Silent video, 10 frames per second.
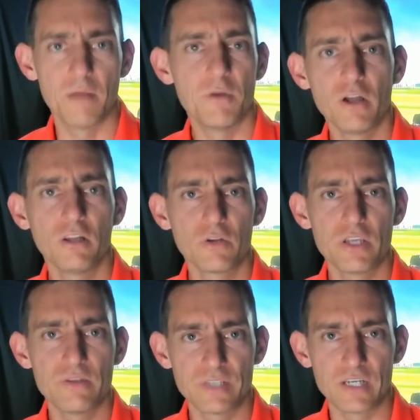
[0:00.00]
I'm no longer
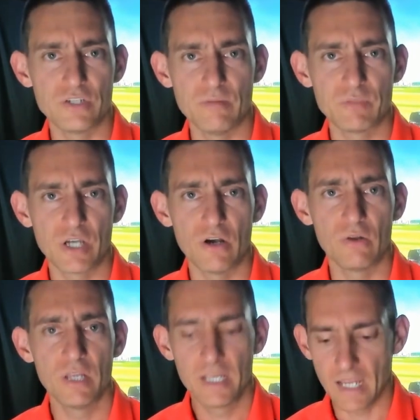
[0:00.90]
using a gym
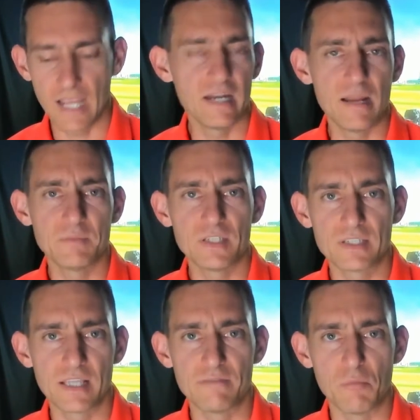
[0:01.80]
tile and an empty
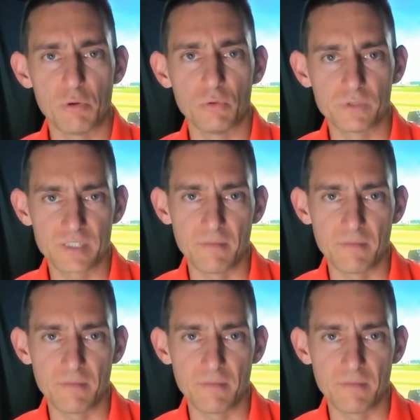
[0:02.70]
sleeve of balls